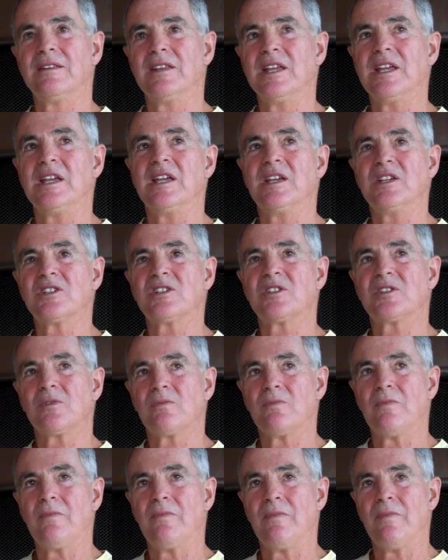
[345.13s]

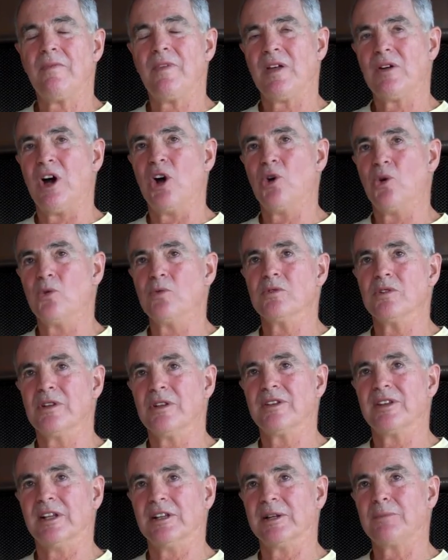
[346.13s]
E's owned
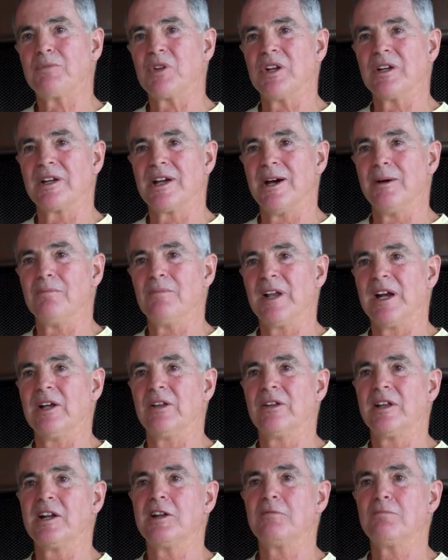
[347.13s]
the Lipton Cup, you
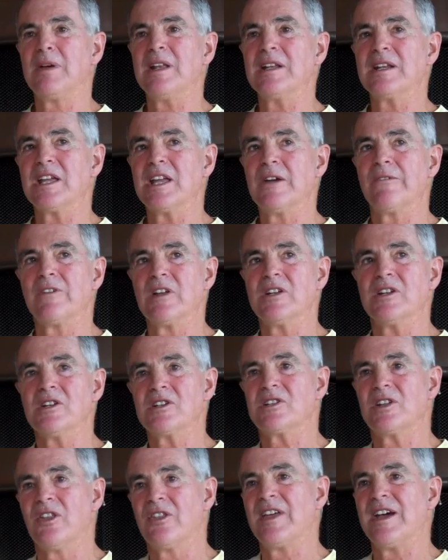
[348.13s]
know, that had been given
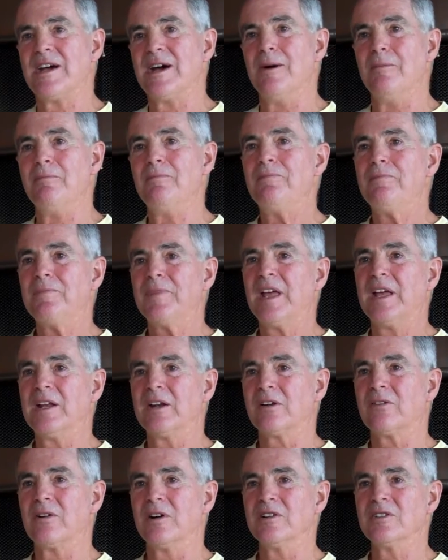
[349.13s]
to them,
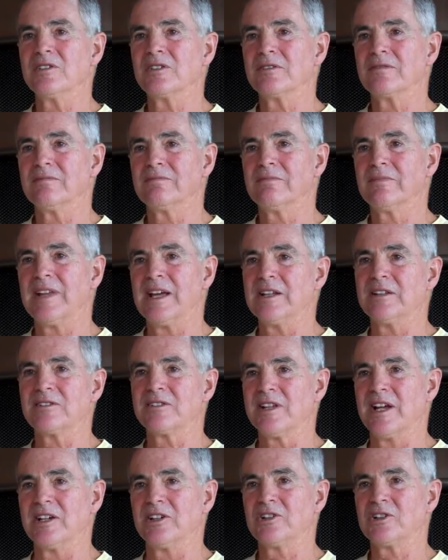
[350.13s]
and of course
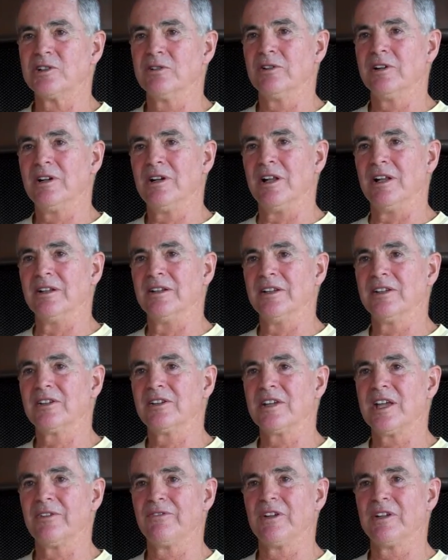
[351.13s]
that's not true at all.
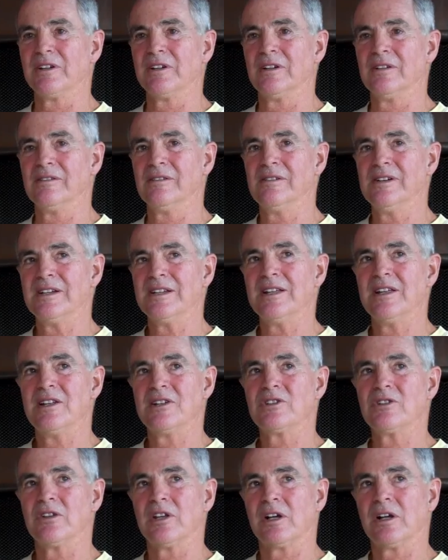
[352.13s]
It's given
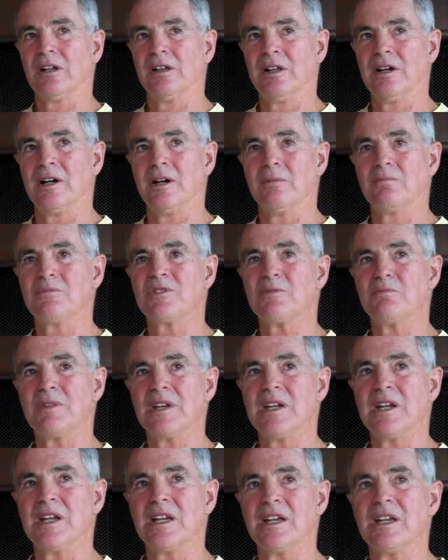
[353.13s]
to the club to
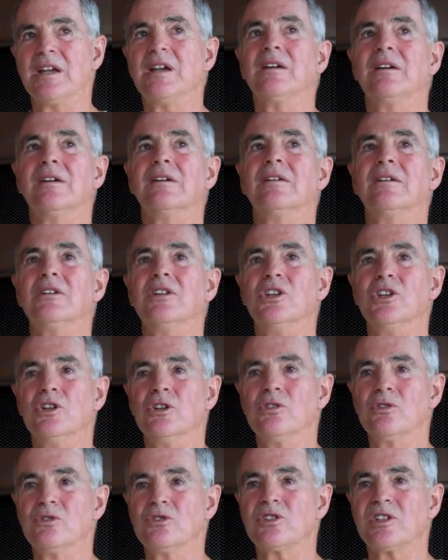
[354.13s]
be
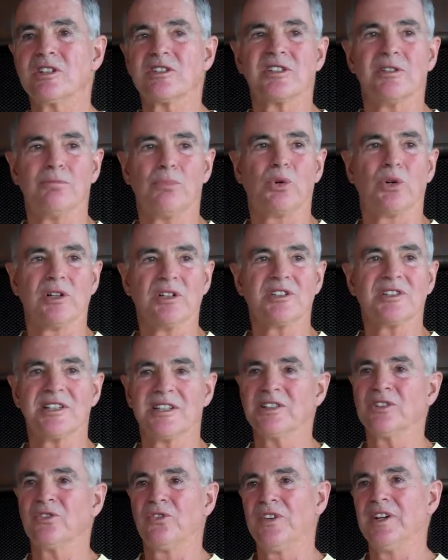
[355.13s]
used as the board
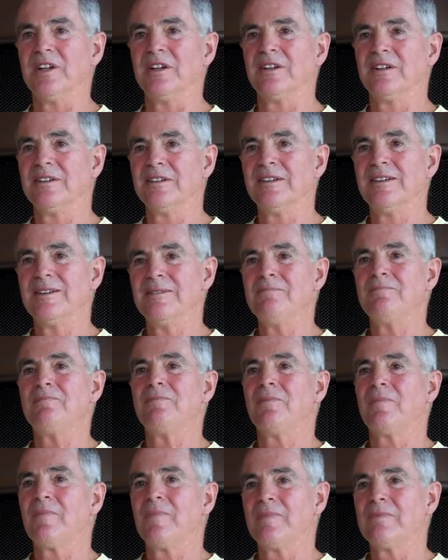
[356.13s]
sees fit.
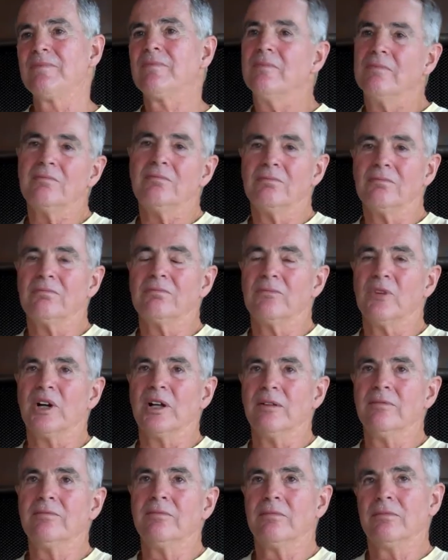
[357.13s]

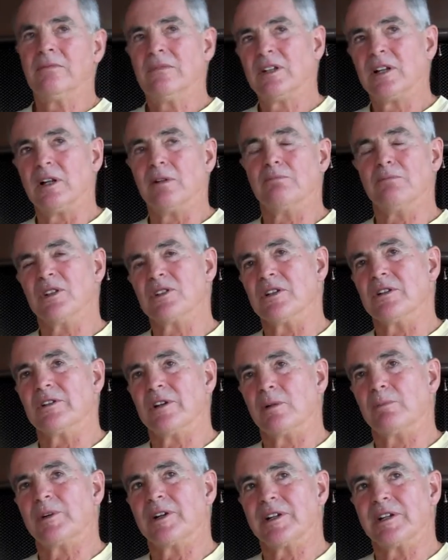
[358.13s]
Well, a little
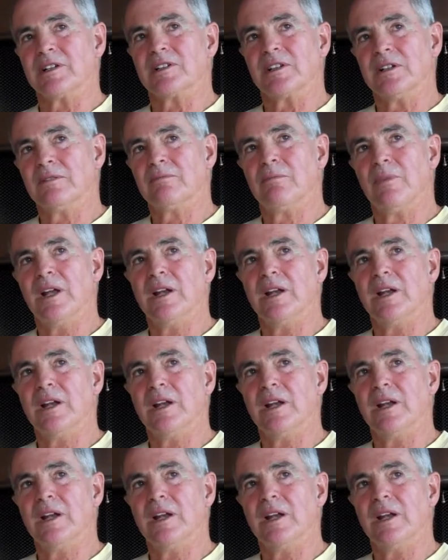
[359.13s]
misinterpretation.